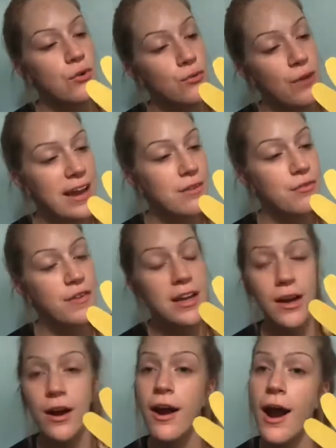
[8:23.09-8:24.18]
ring
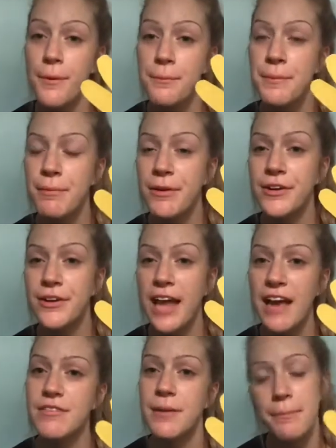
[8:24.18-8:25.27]
finger are people in our
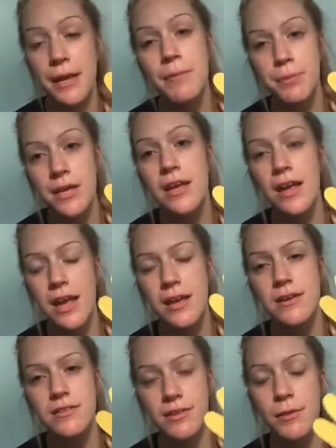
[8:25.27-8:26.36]
lives that may be
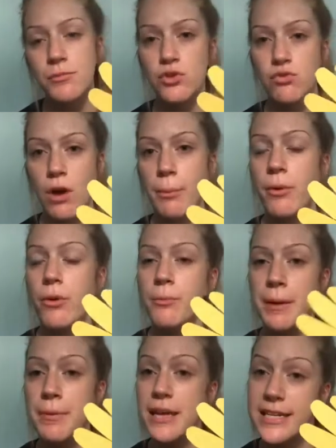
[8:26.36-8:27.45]
in some trouble,
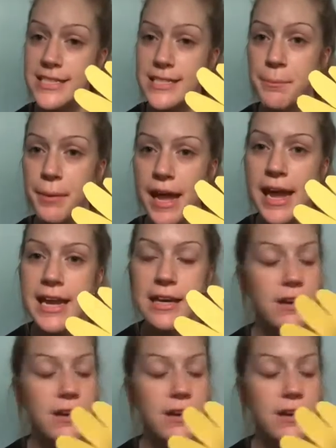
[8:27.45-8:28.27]
maybe in some pain;